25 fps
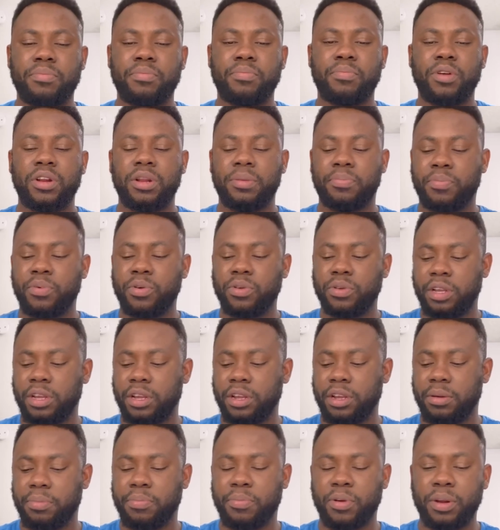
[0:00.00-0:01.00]
polypo
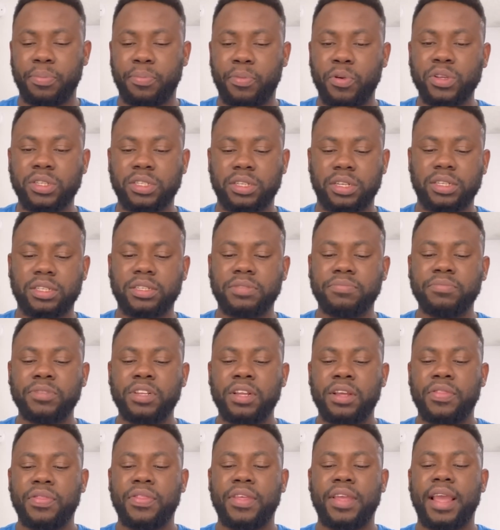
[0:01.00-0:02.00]
uh, polyposis,
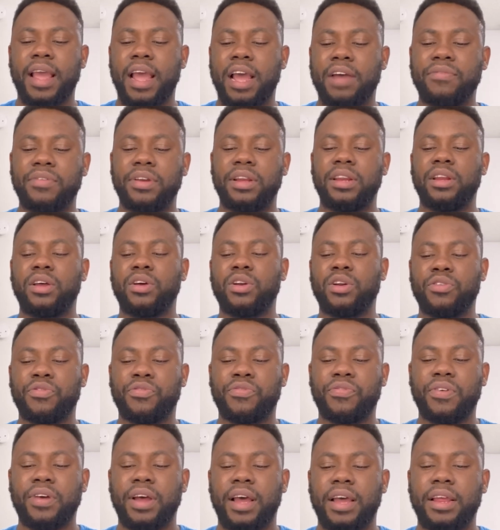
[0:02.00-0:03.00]
they have a lot
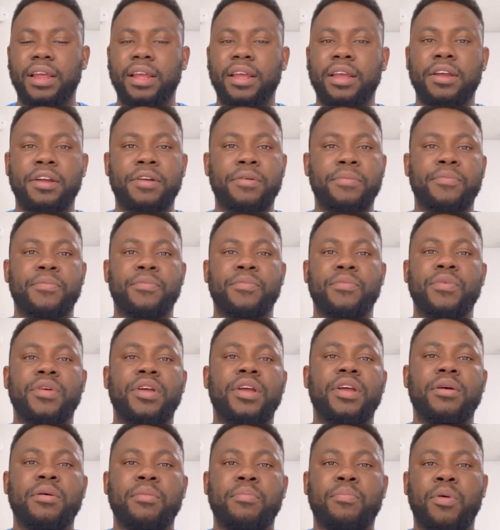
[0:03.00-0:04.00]
of uh, um,
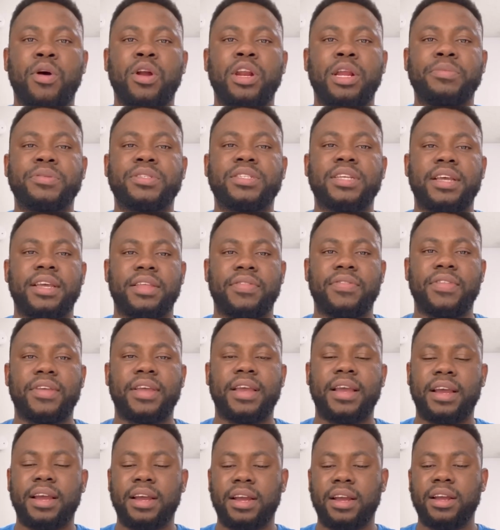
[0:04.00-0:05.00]
polyps in
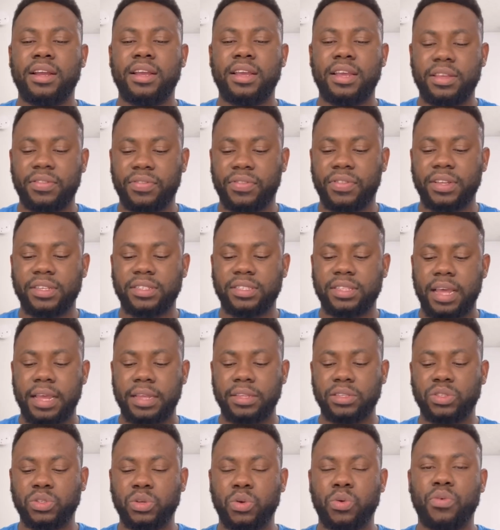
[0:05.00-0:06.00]
their
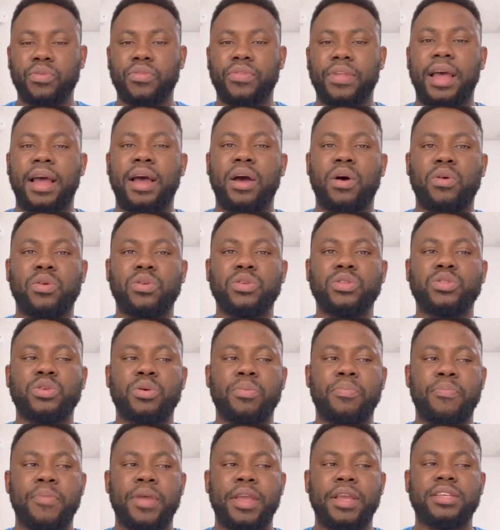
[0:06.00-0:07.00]
intestine. So that also
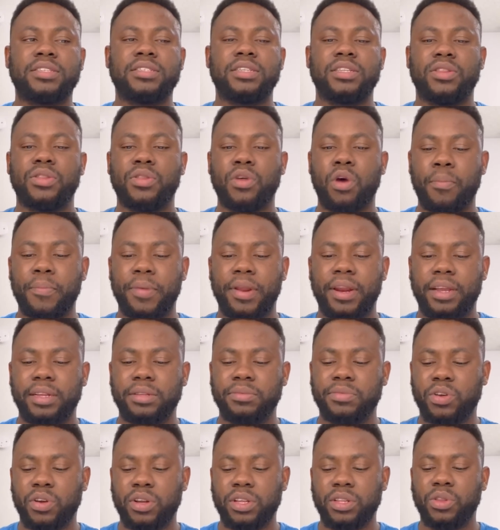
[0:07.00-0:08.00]
makes it dominant
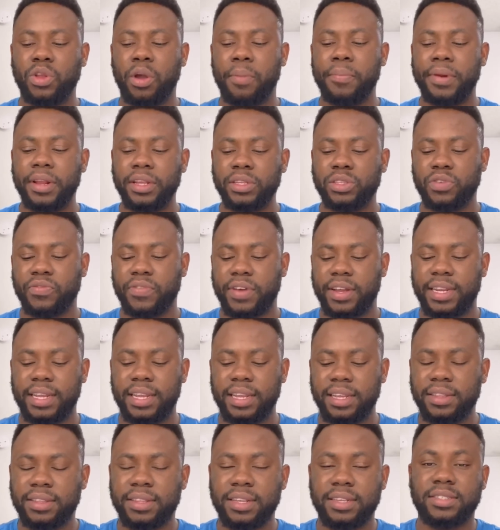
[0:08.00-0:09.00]
because it dominates over the
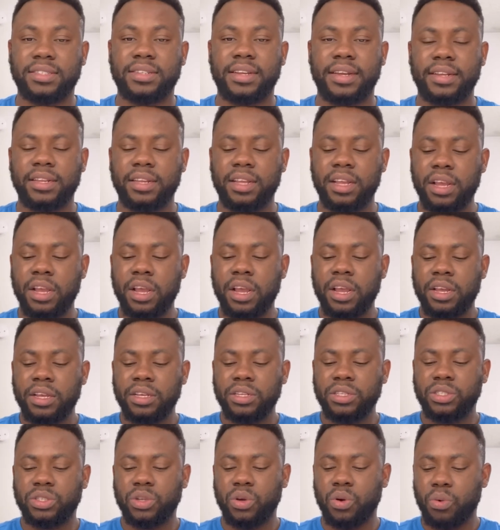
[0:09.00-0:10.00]
intestine.
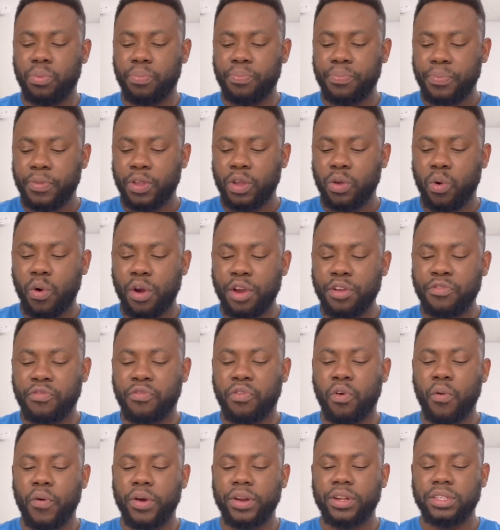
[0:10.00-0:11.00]
So going
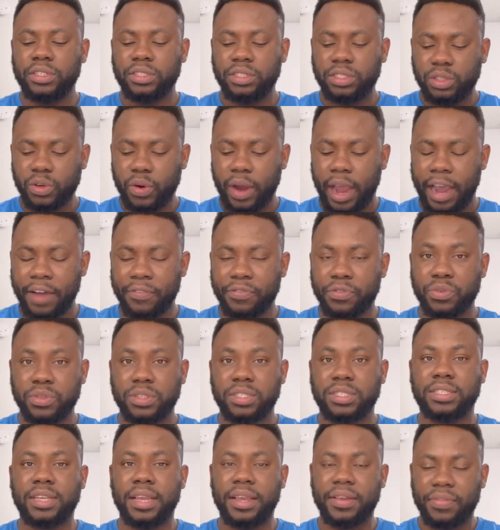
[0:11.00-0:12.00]
forward, you have to
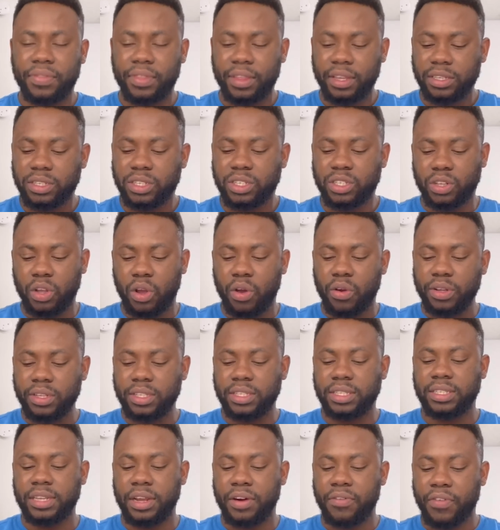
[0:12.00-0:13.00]
sing this song
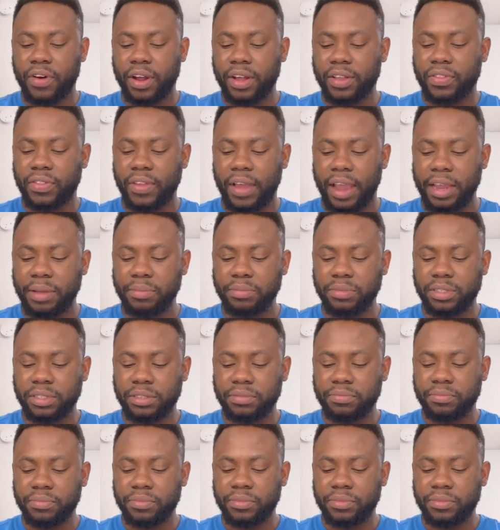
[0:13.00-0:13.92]
several times